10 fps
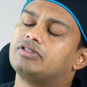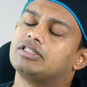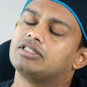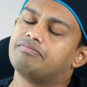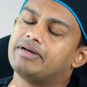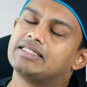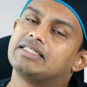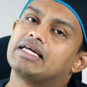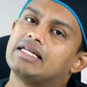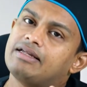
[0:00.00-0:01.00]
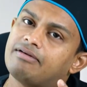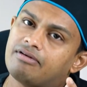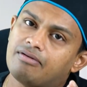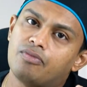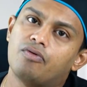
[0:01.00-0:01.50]
which is basically
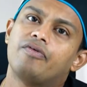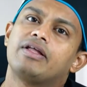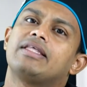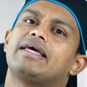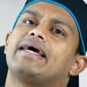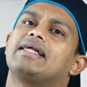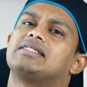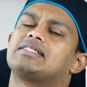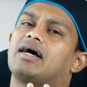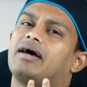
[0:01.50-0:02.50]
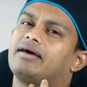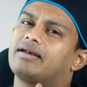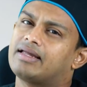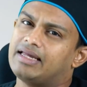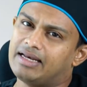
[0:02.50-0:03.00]
removing the
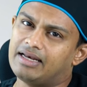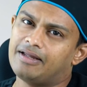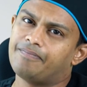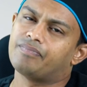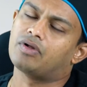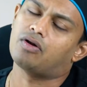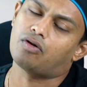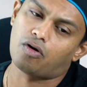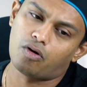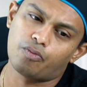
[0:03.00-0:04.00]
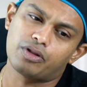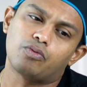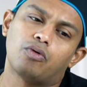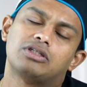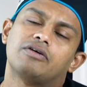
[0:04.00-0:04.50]
entire kidney along
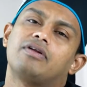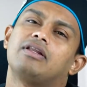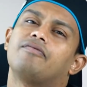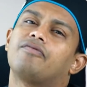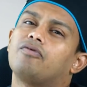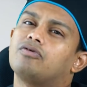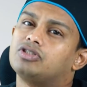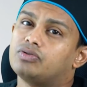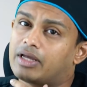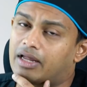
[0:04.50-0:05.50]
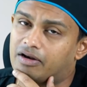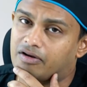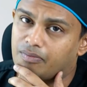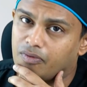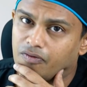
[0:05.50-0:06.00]
with whatever lymph nodes you can
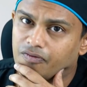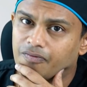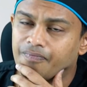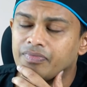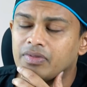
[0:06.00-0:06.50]
remove,